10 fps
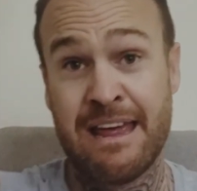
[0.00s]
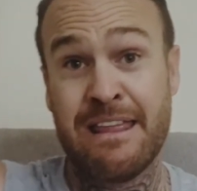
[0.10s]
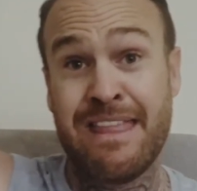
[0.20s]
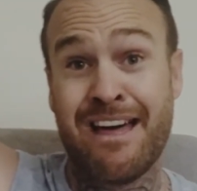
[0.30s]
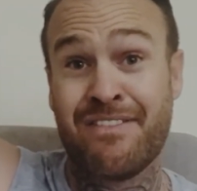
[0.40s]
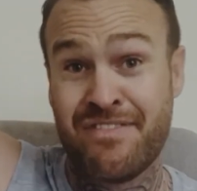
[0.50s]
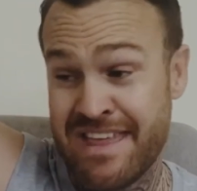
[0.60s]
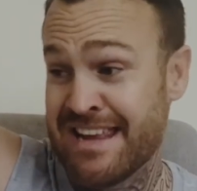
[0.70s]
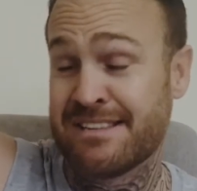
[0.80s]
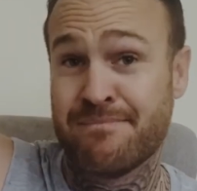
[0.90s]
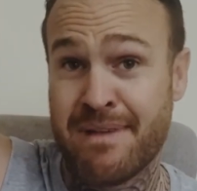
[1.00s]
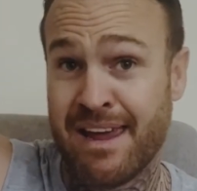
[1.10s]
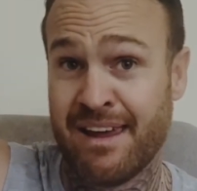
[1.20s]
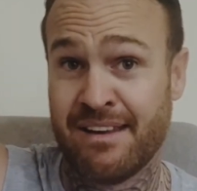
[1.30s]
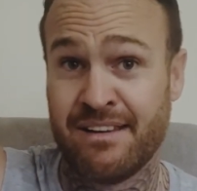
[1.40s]
Now, this
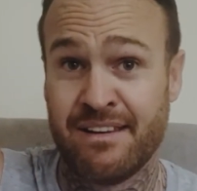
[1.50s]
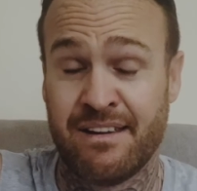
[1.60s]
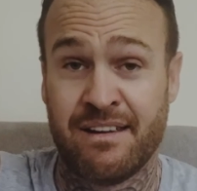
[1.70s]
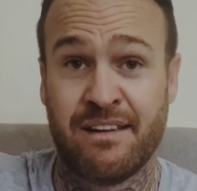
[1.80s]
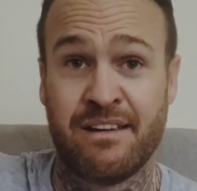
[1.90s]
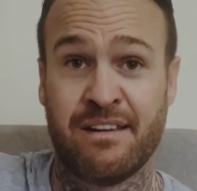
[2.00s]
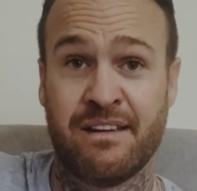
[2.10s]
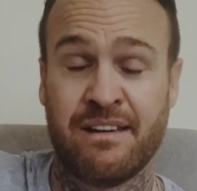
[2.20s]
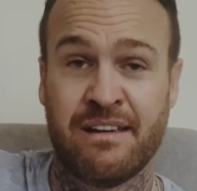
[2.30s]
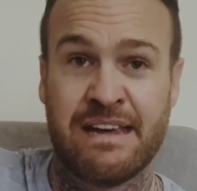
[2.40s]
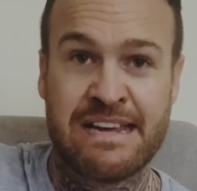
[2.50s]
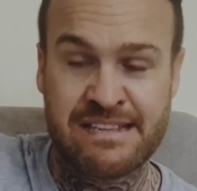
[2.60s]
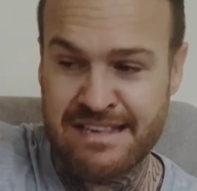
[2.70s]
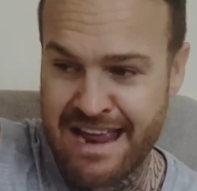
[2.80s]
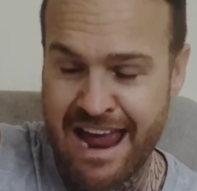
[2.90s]
man
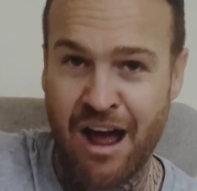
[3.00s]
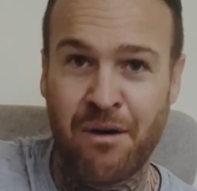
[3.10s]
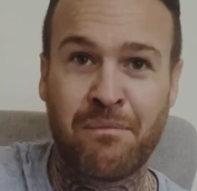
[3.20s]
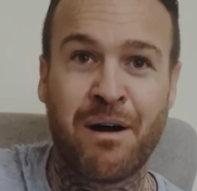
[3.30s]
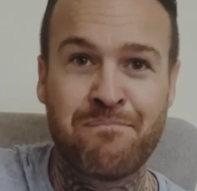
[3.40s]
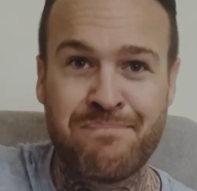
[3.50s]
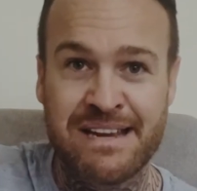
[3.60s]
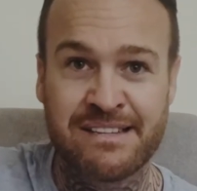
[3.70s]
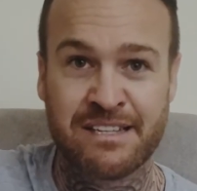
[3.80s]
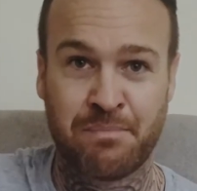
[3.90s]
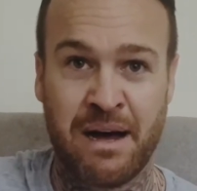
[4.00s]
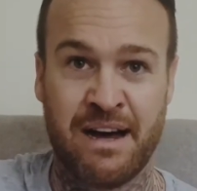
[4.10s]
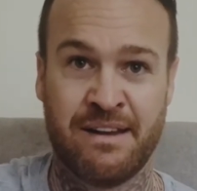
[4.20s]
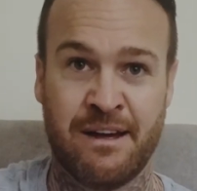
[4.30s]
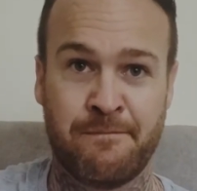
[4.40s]
is now my business partner.